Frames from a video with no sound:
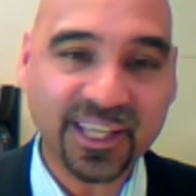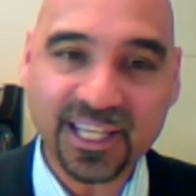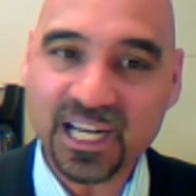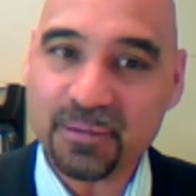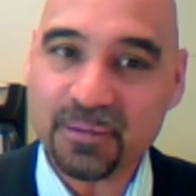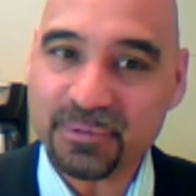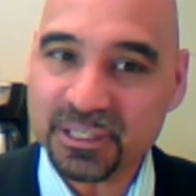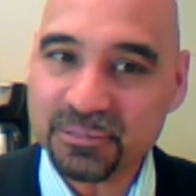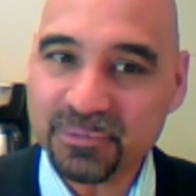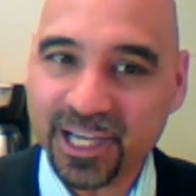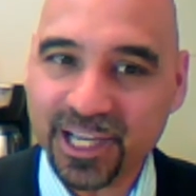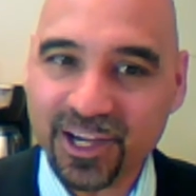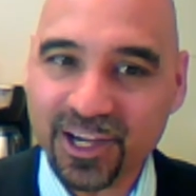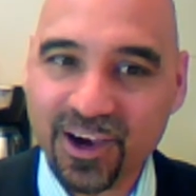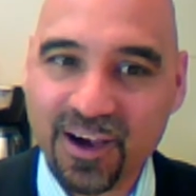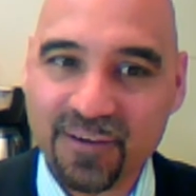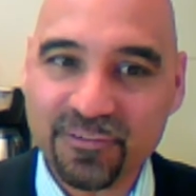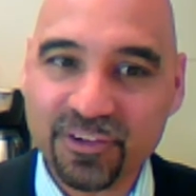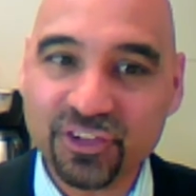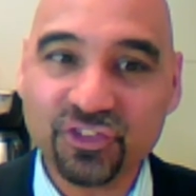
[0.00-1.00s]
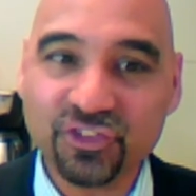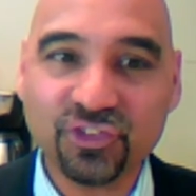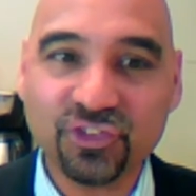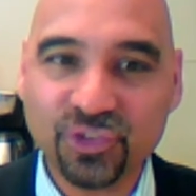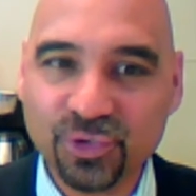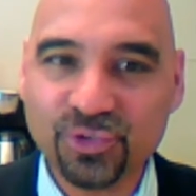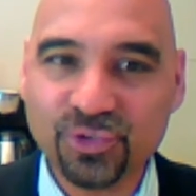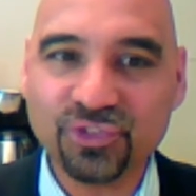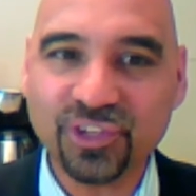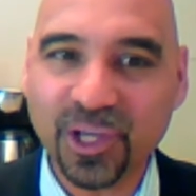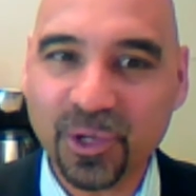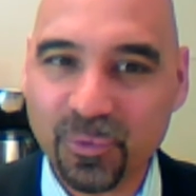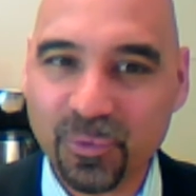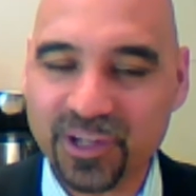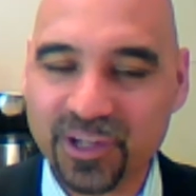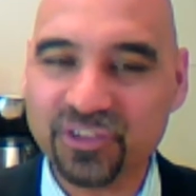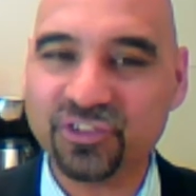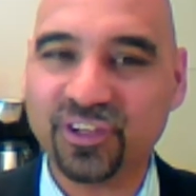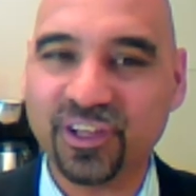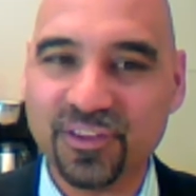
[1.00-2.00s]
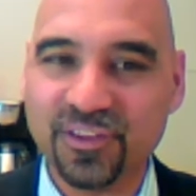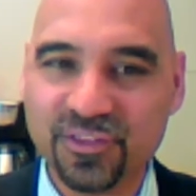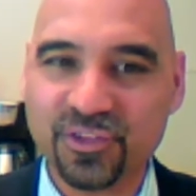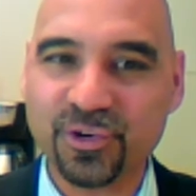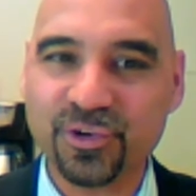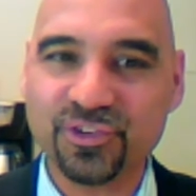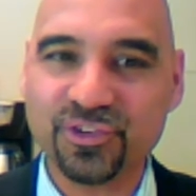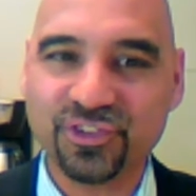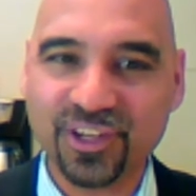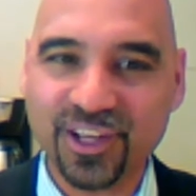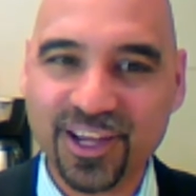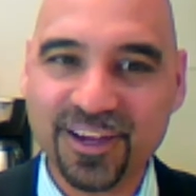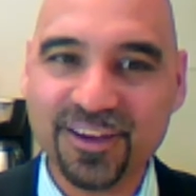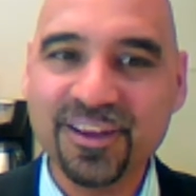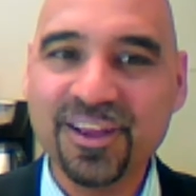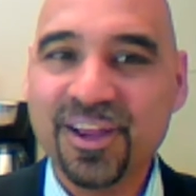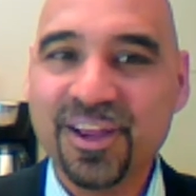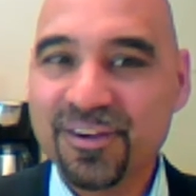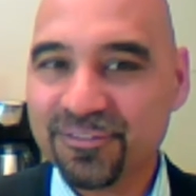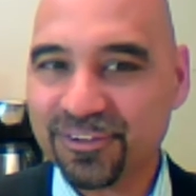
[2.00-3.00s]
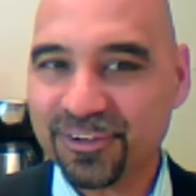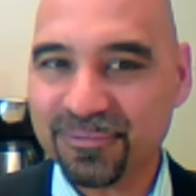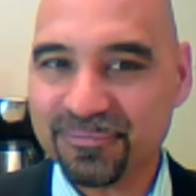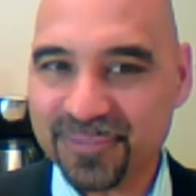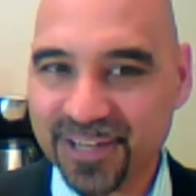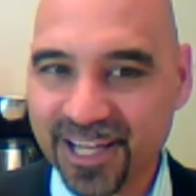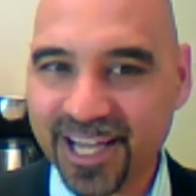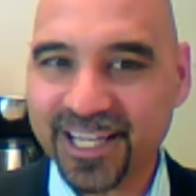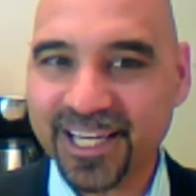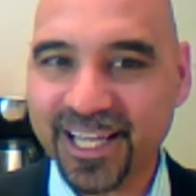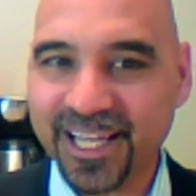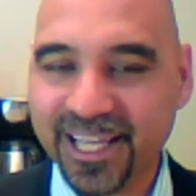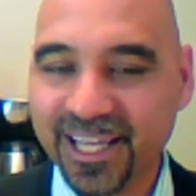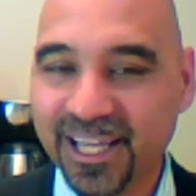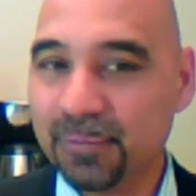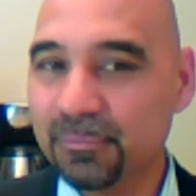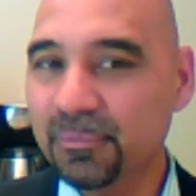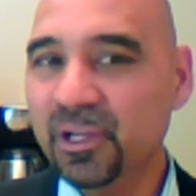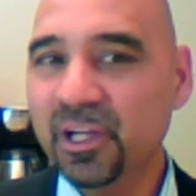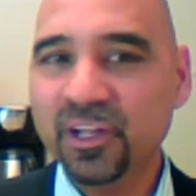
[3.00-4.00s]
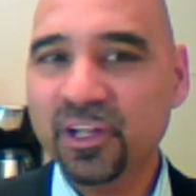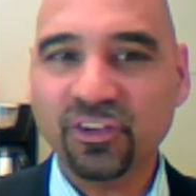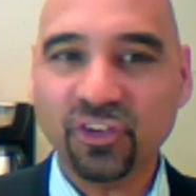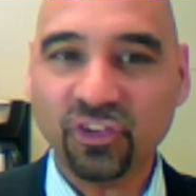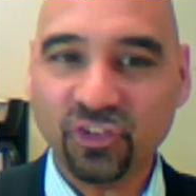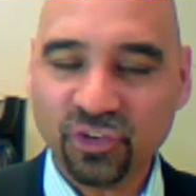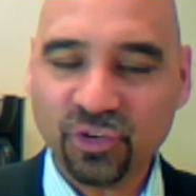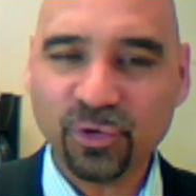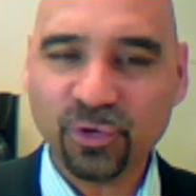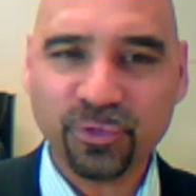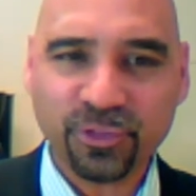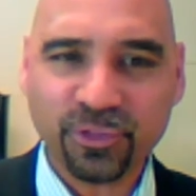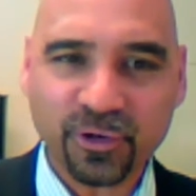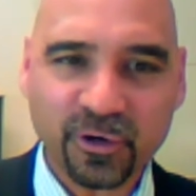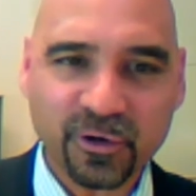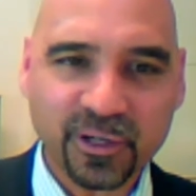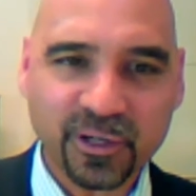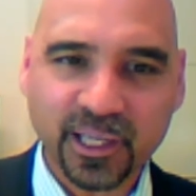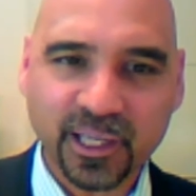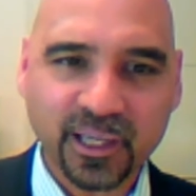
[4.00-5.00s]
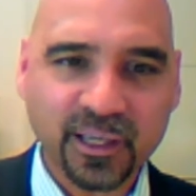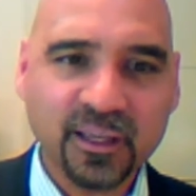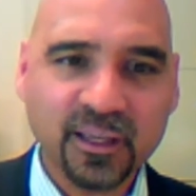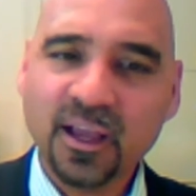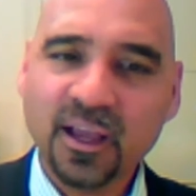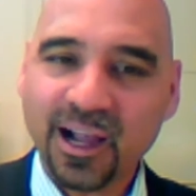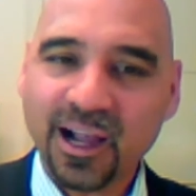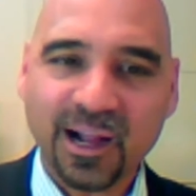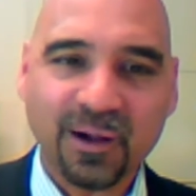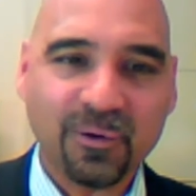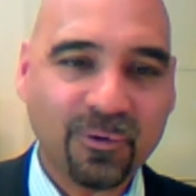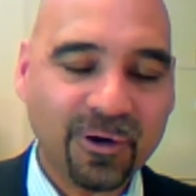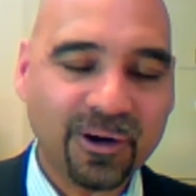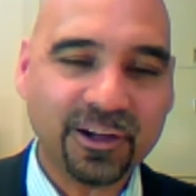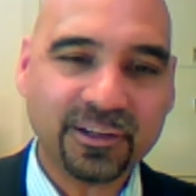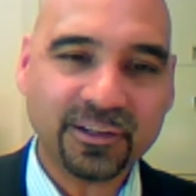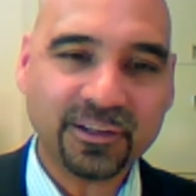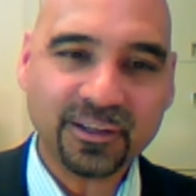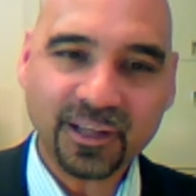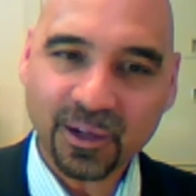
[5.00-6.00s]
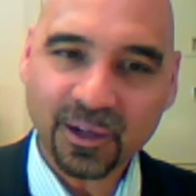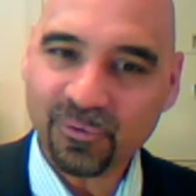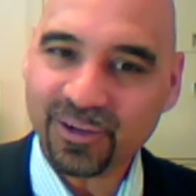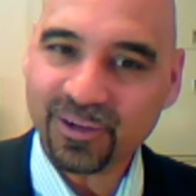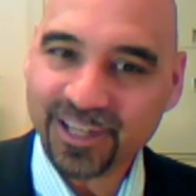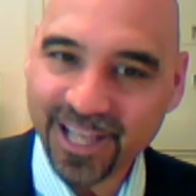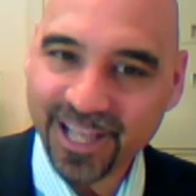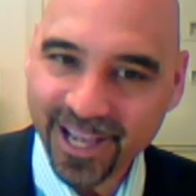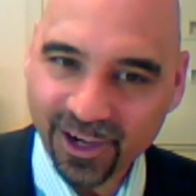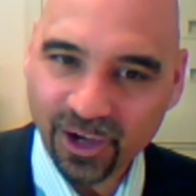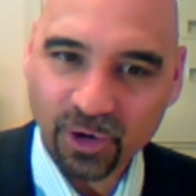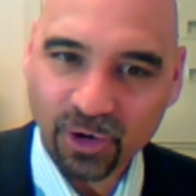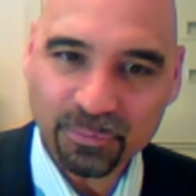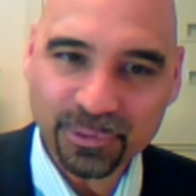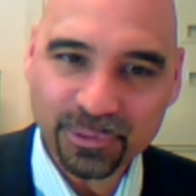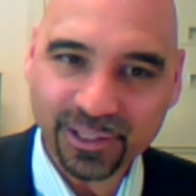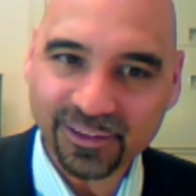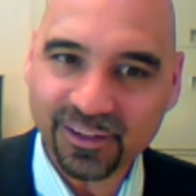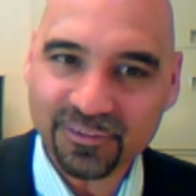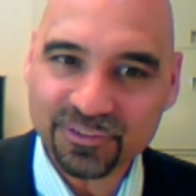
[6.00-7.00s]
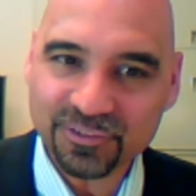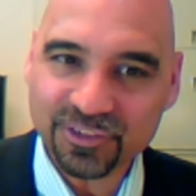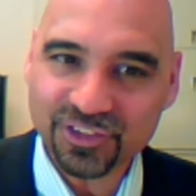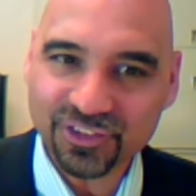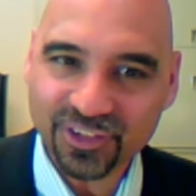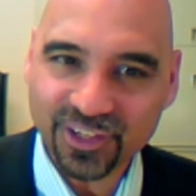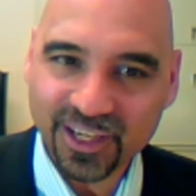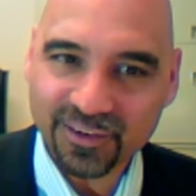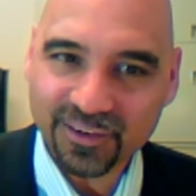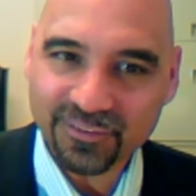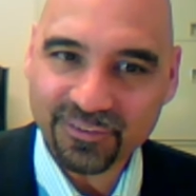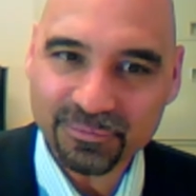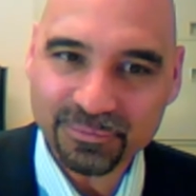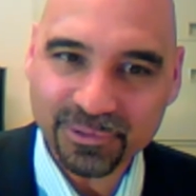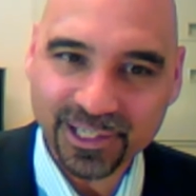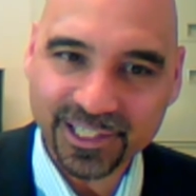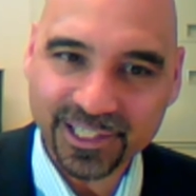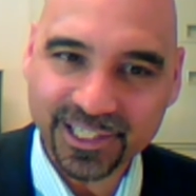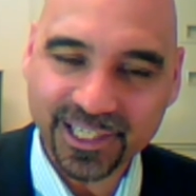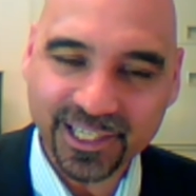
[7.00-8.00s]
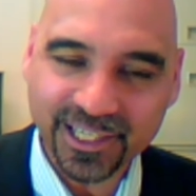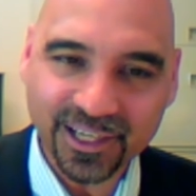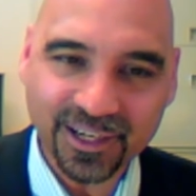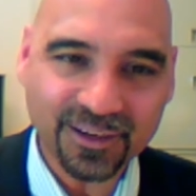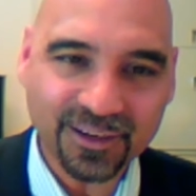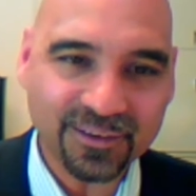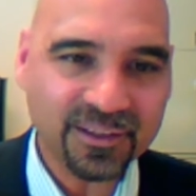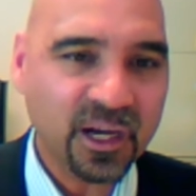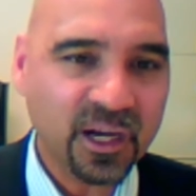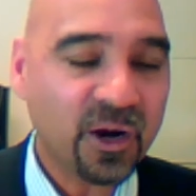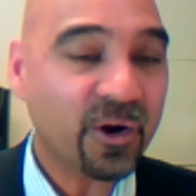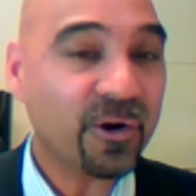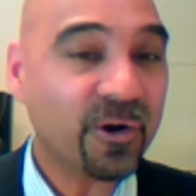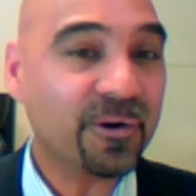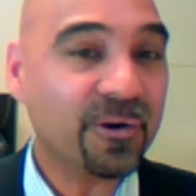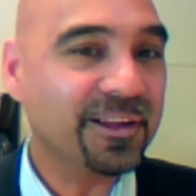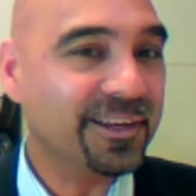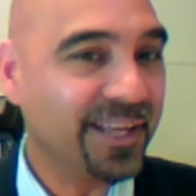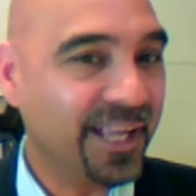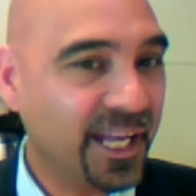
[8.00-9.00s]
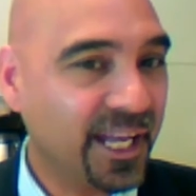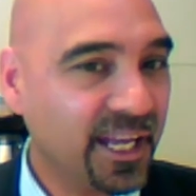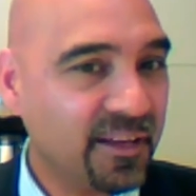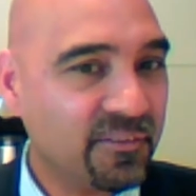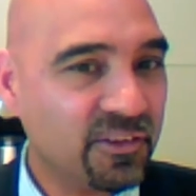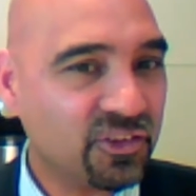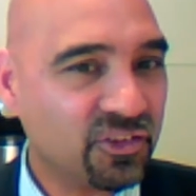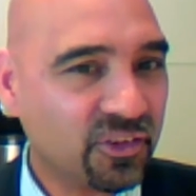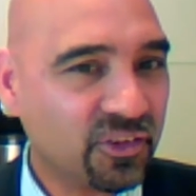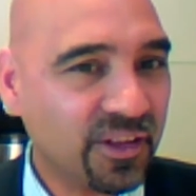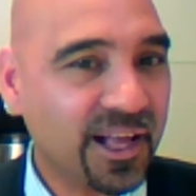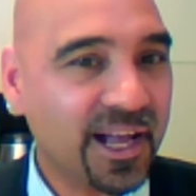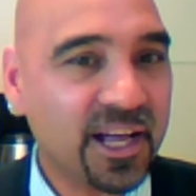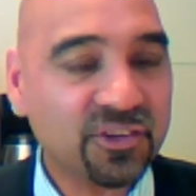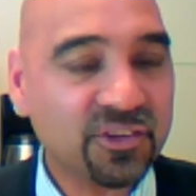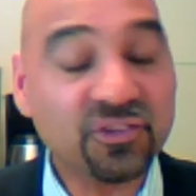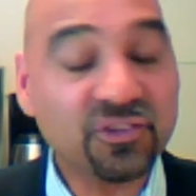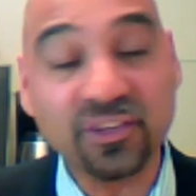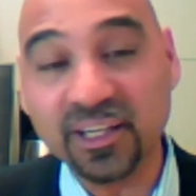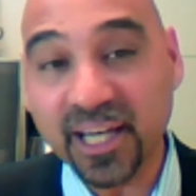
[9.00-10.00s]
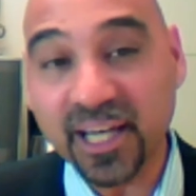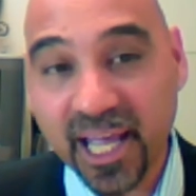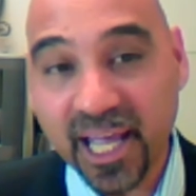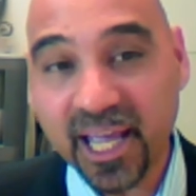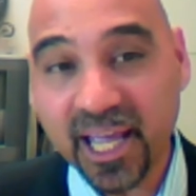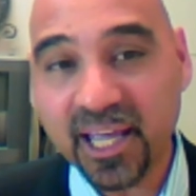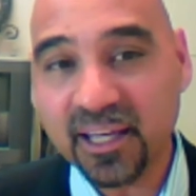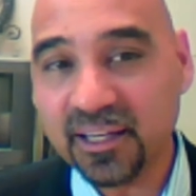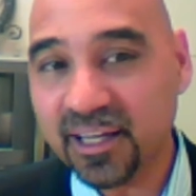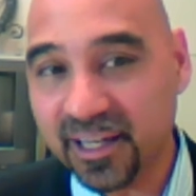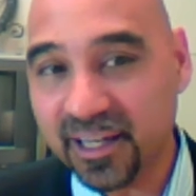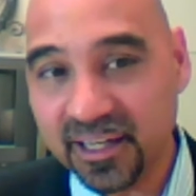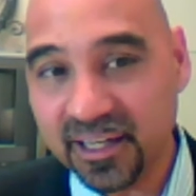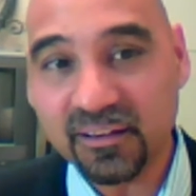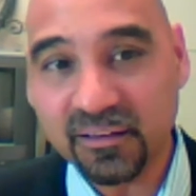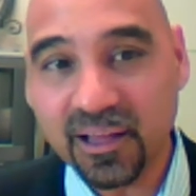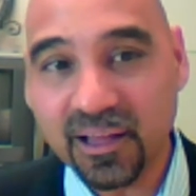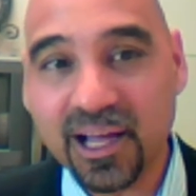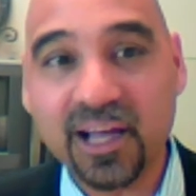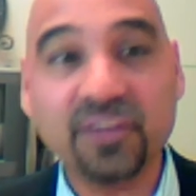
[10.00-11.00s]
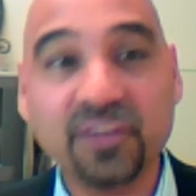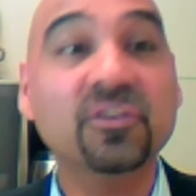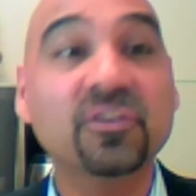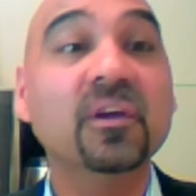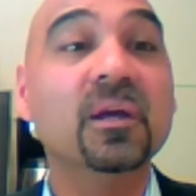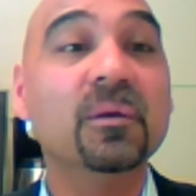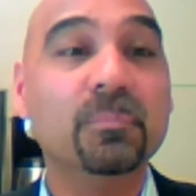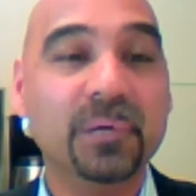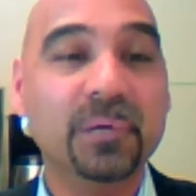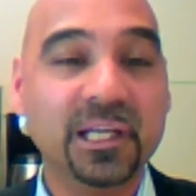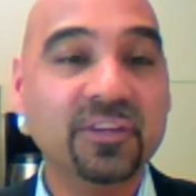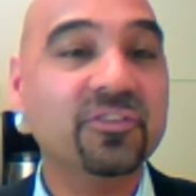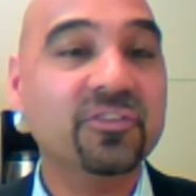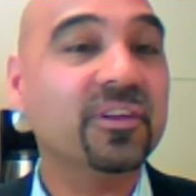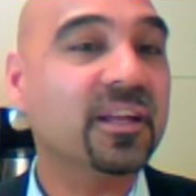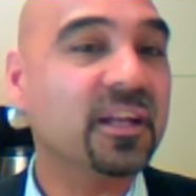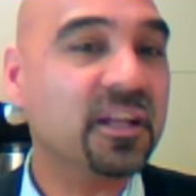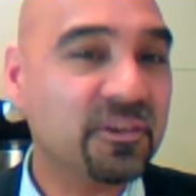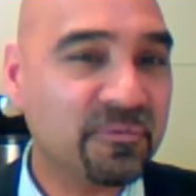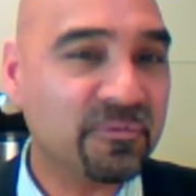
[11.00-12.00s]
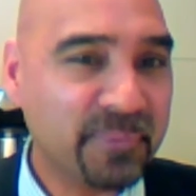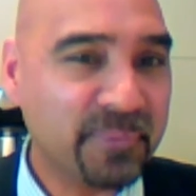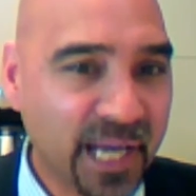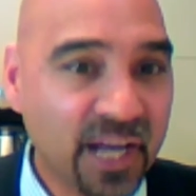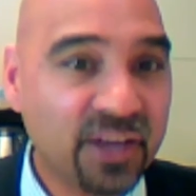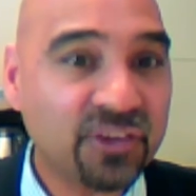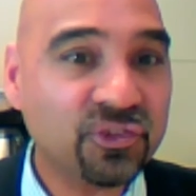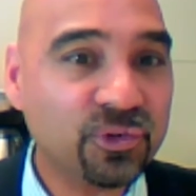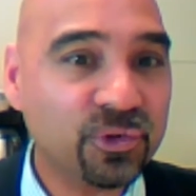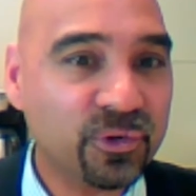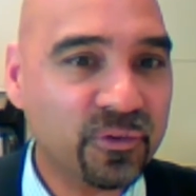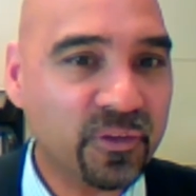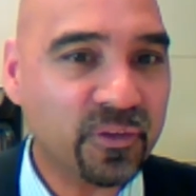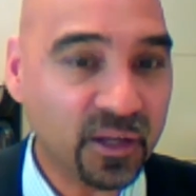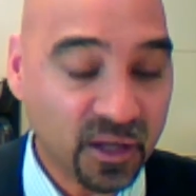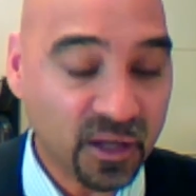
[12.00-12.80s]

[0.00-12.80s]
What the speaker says: don't hesitate to ask. Again, I'm in my office Tuesday, Wednesday, and Thursday from 9 a.m. to 2:30. I want to help. I'd love to see everybody earn an A in this class, and an A in any class